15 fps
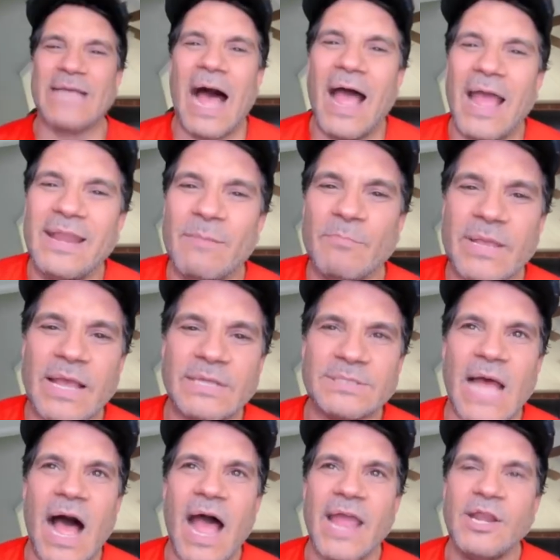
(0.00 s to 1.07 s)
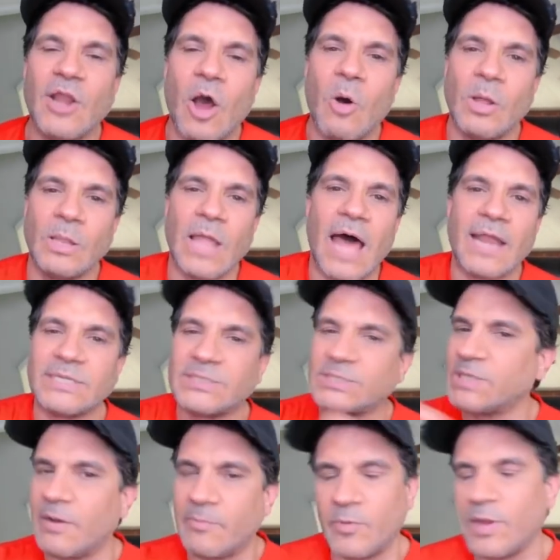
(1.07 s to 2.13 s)
I know a lot of
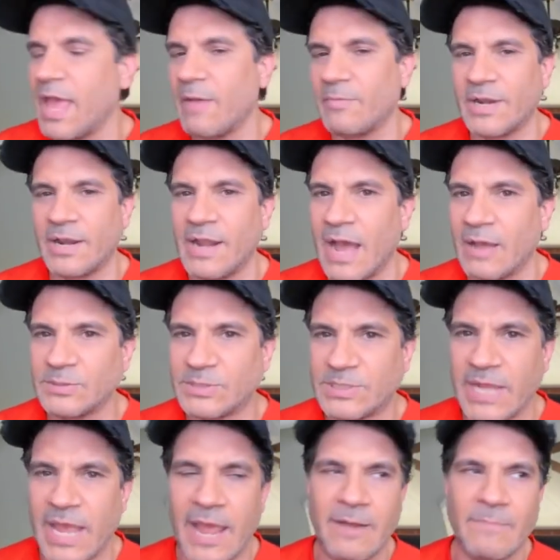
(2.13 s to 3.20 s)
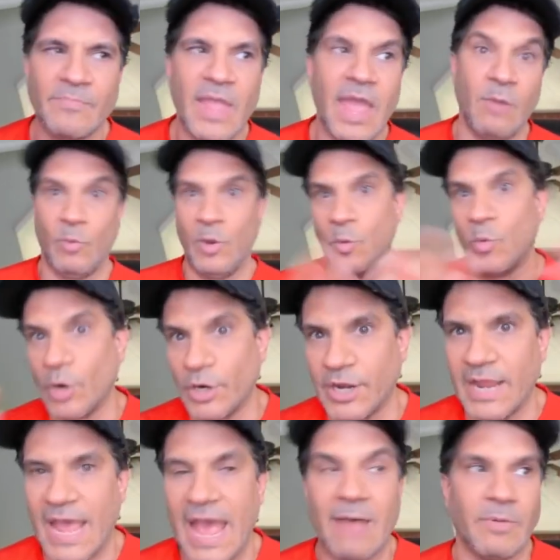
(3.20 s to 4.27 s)
stuff we haven't announced yet, and we were going
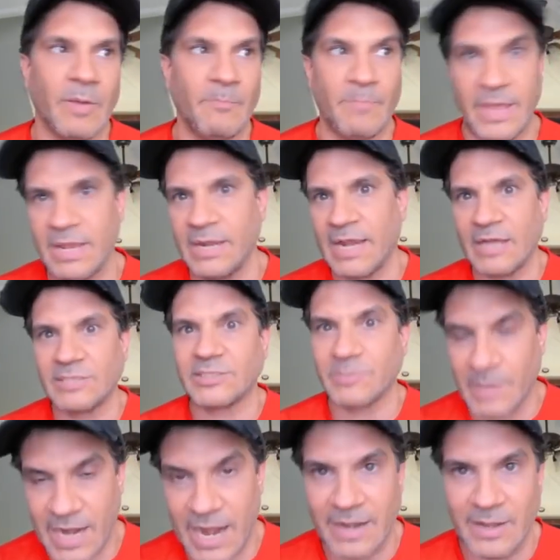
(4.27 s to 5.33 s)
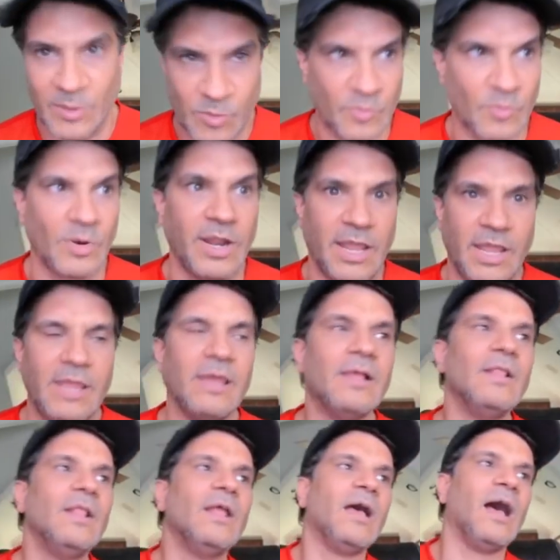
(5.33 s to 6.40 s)
to have a big announcement at E3.
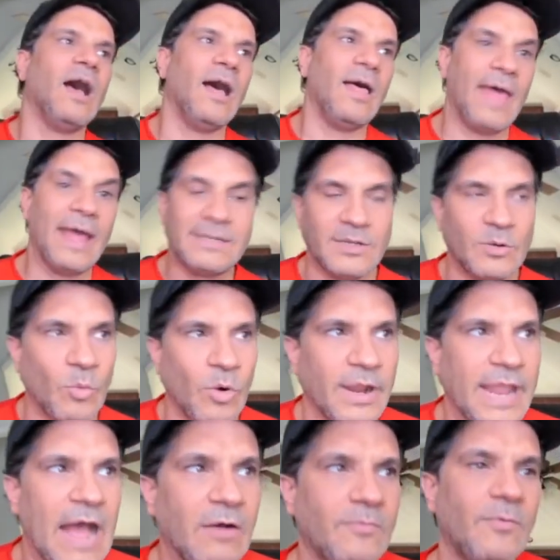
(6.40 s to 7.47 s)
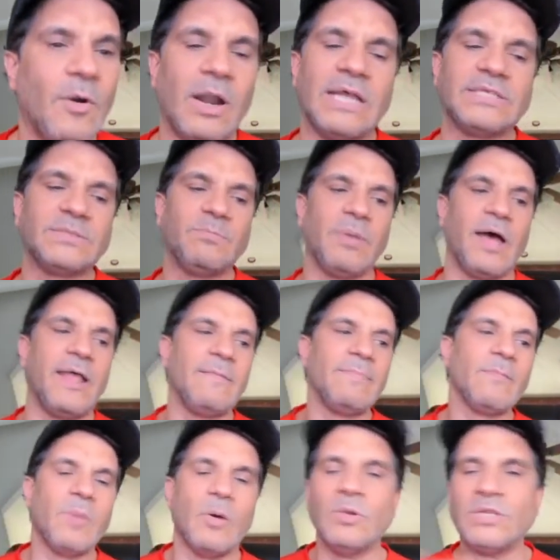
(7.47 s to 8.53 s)
That didn't work out for us, but
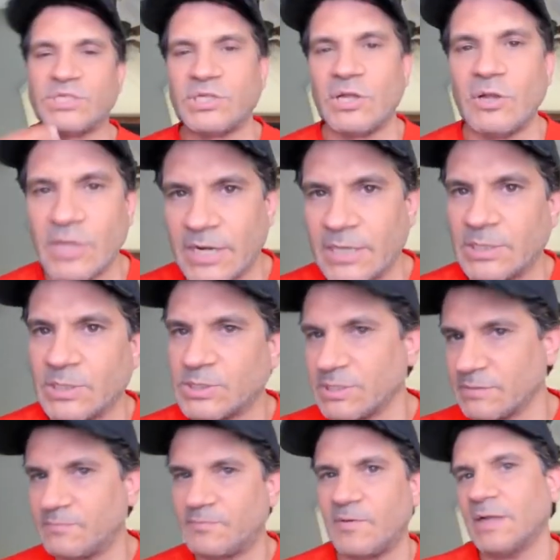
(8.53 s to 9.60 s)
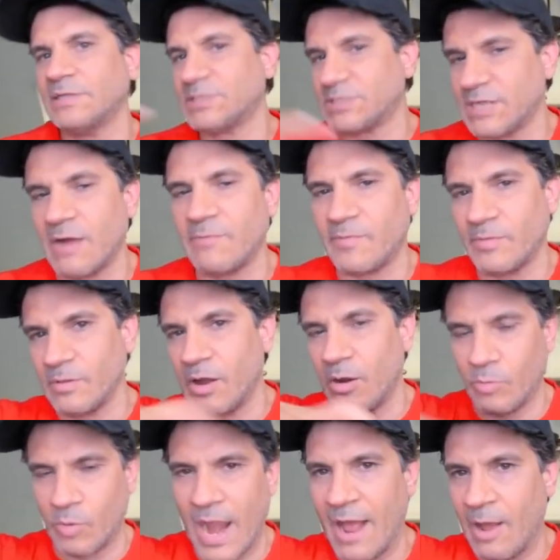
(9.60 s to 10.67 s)
we're still going to do some fun stuff
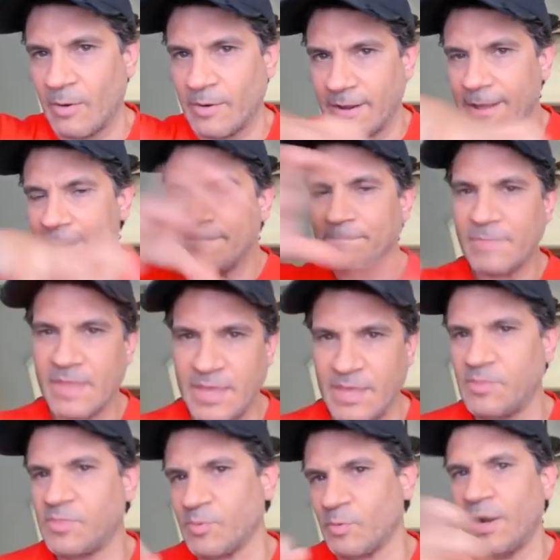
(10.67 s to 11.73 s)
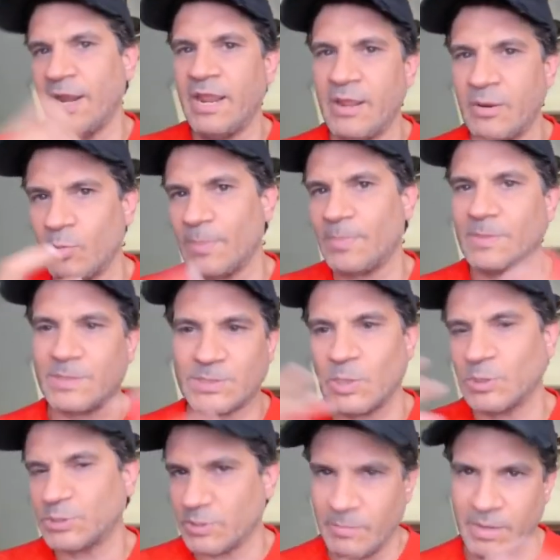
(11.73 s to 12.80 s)
around E3 with
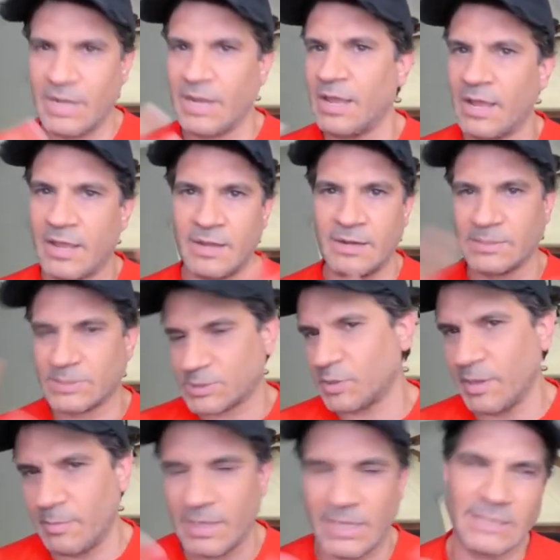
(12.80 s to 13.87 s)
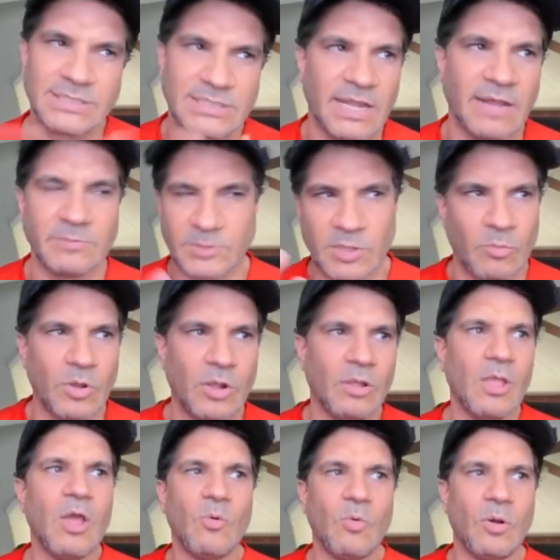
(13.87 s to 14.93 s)
social media and streaming and stuff. So
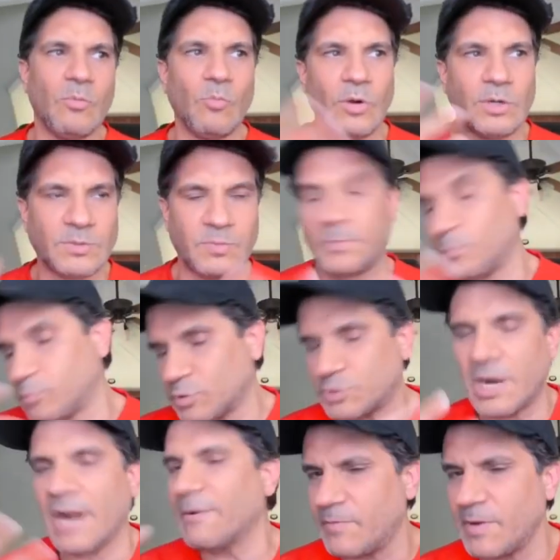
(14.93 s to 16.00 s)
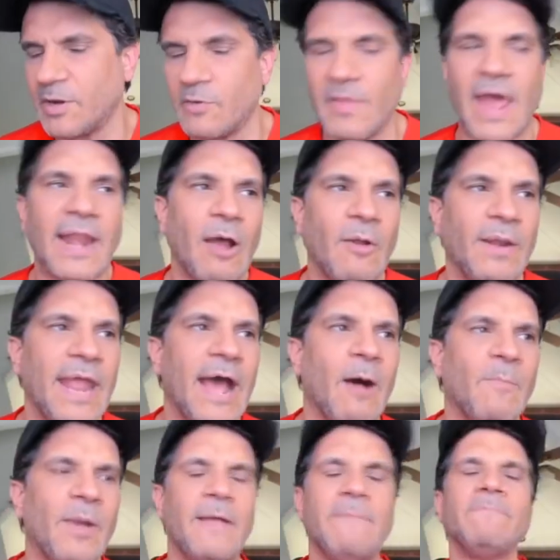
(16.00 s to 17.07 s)
we're trying to figure that out now.
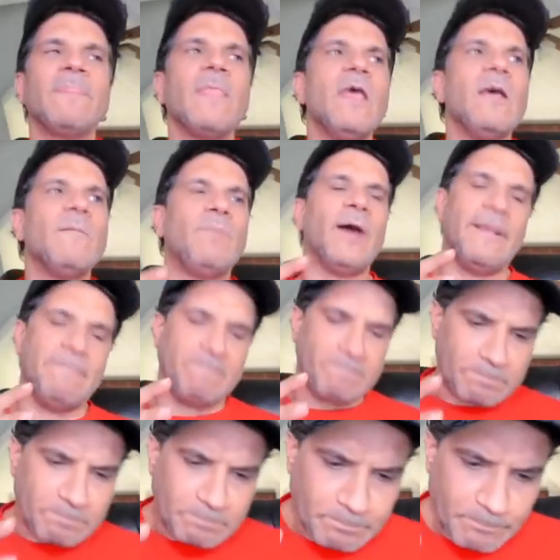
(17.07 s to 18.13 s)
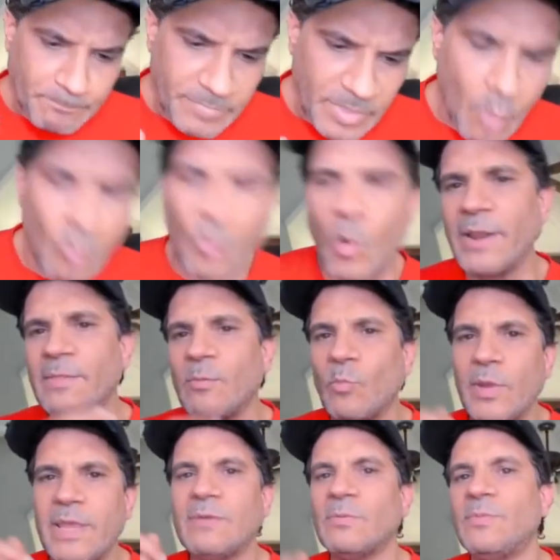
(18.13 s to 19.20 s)
But one of
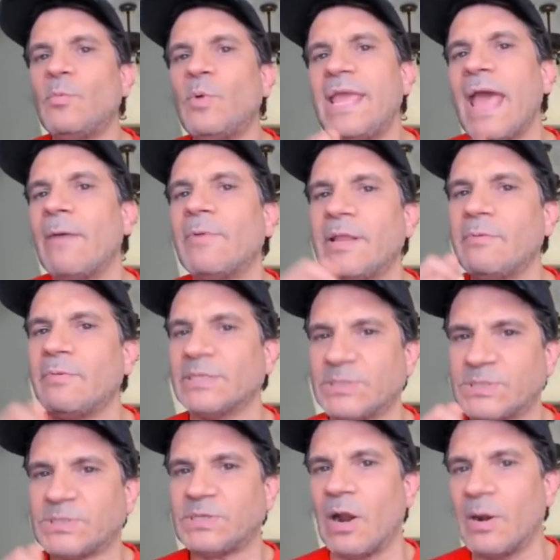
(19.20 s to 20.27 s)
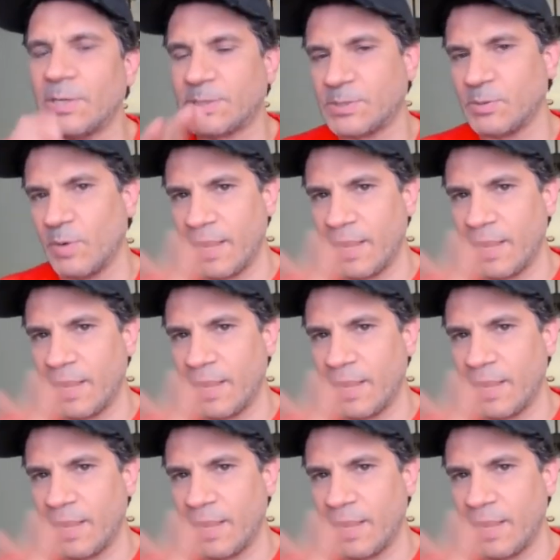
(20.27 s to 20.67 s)
we haven't even start to